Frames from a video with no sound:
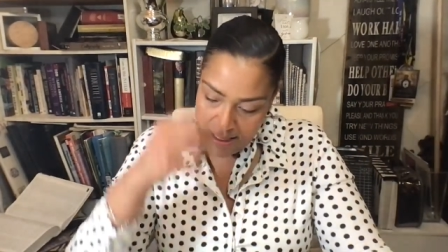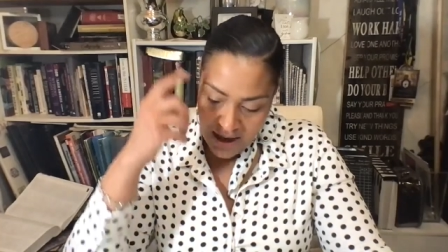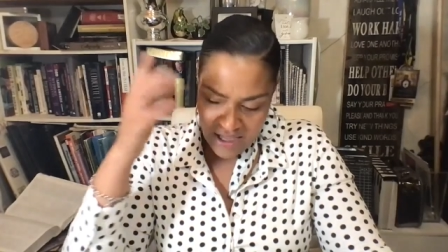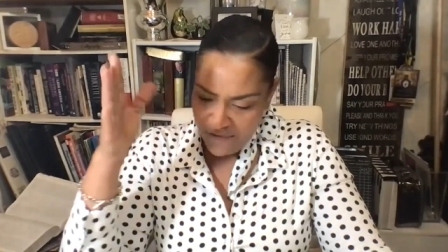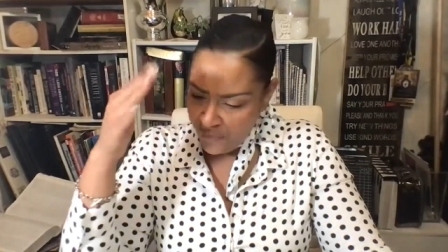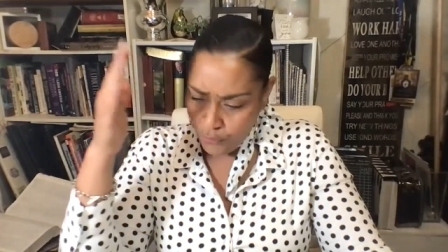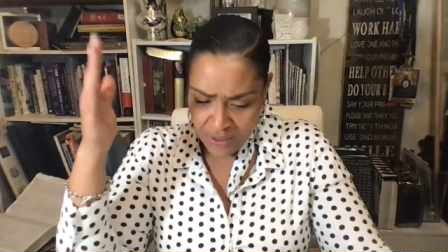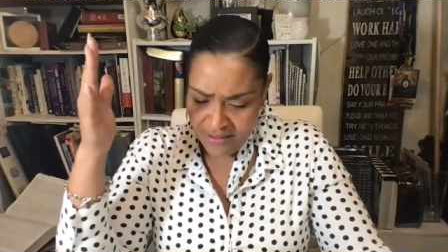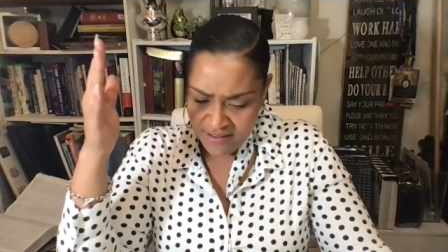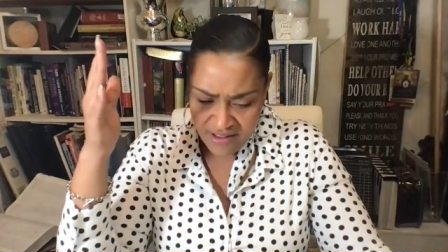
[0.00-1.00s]
and for
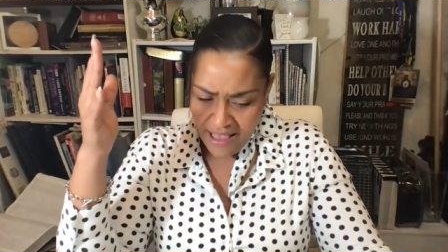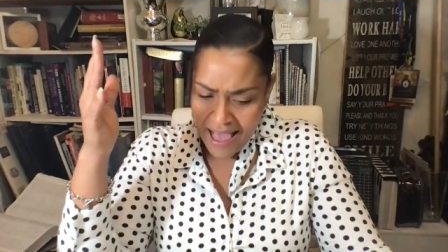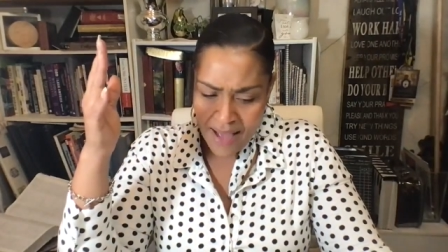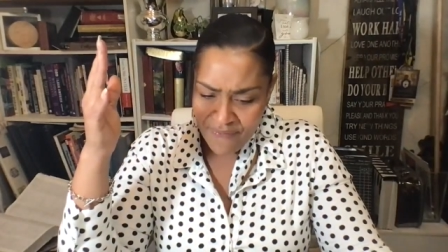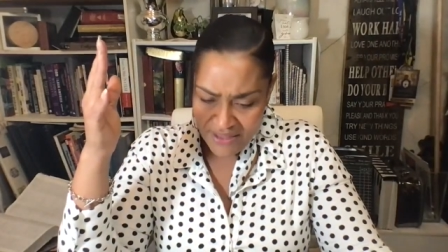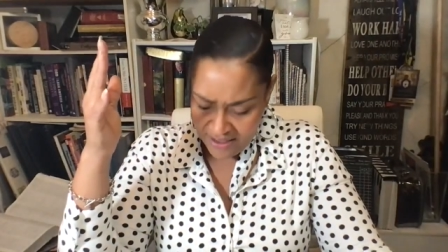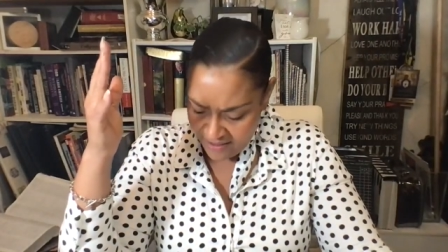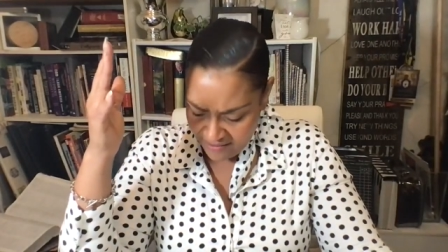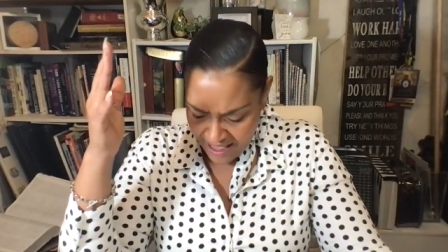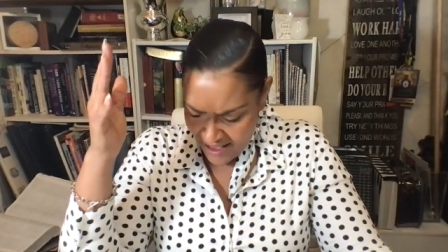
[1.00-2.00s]
reasons
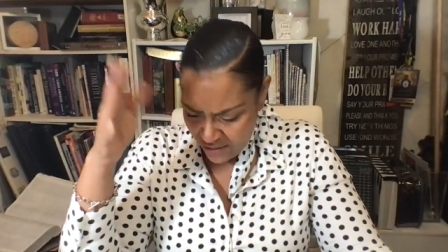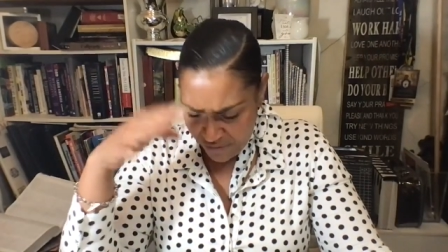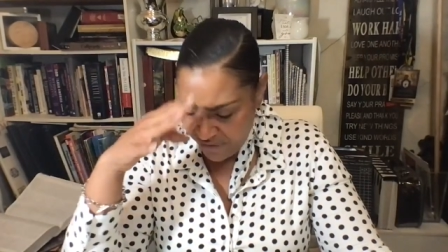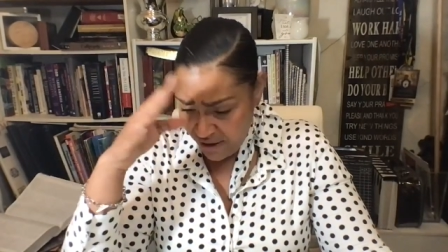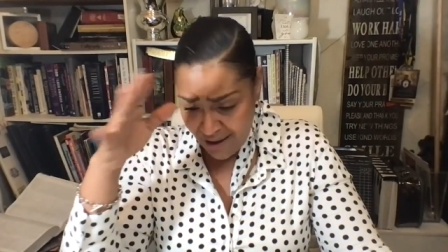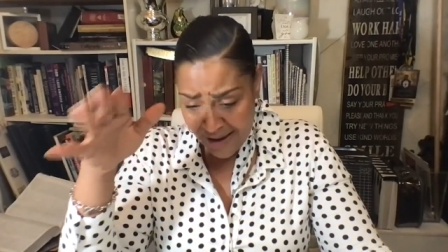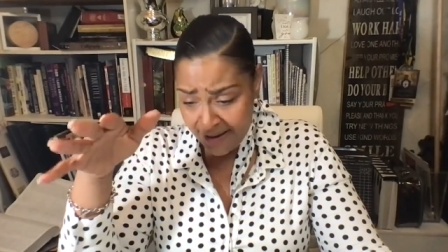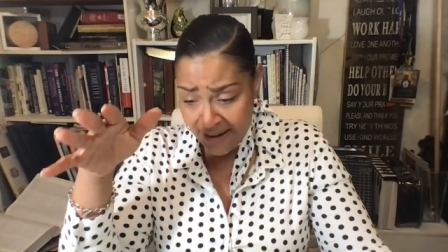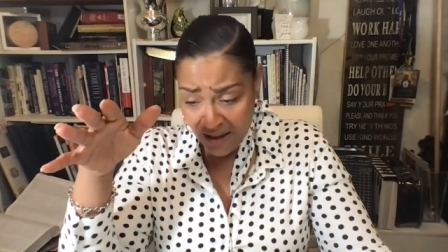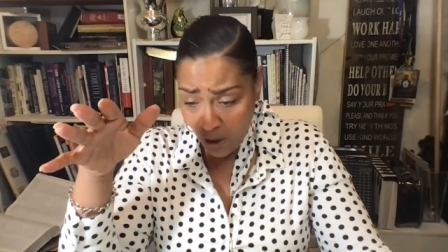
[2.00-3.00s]
obvious, I don't feel like
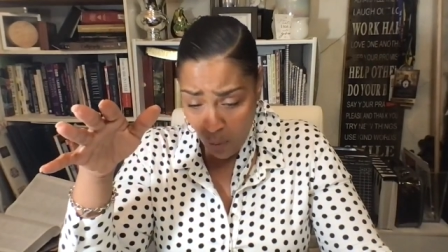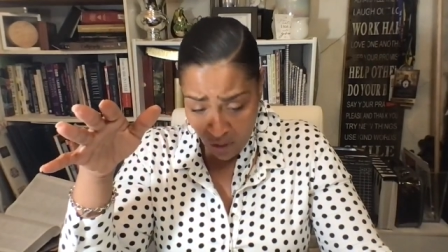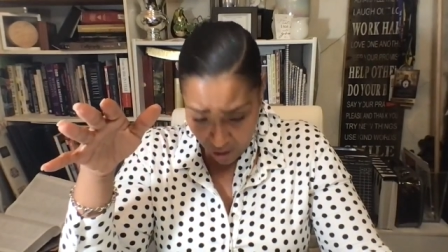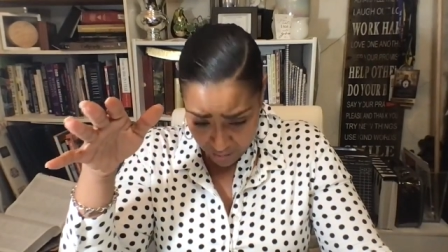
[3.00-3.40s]
dealing with